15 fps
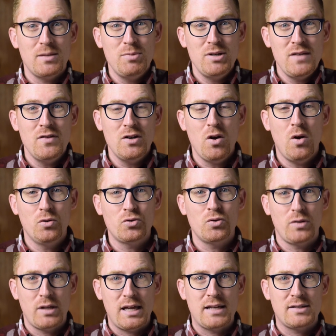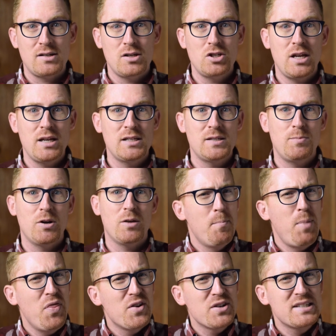but even culturally, as in Shakespeare.
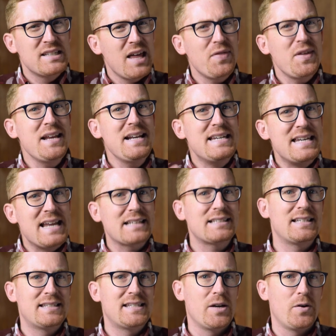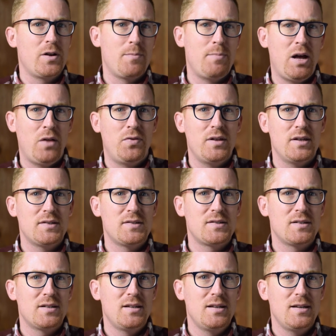But there's nothing necessary about
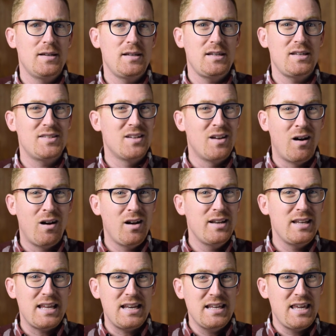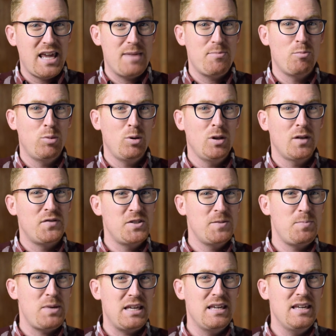this. Is God incapable of
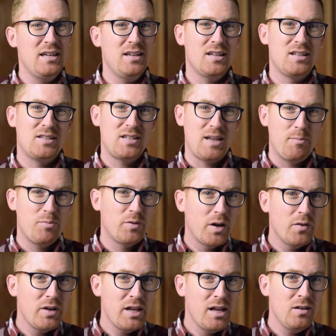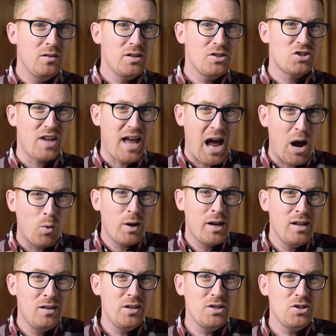speaking contemporary English, our
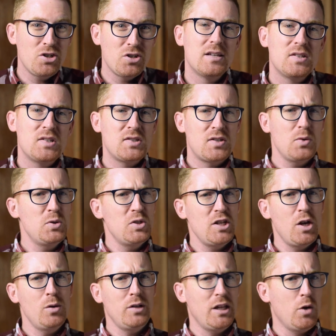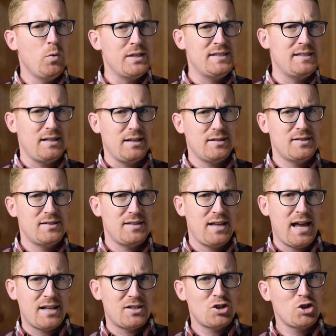English? Sociolinguistics
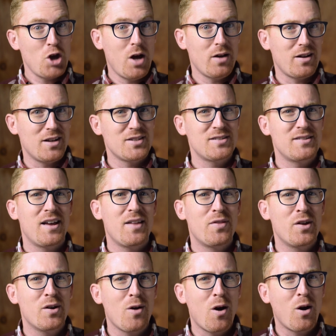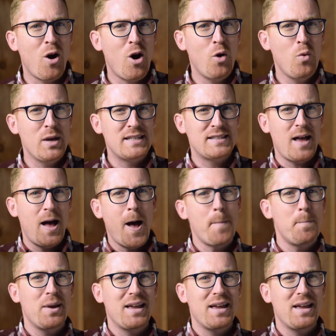has taught us that there are always up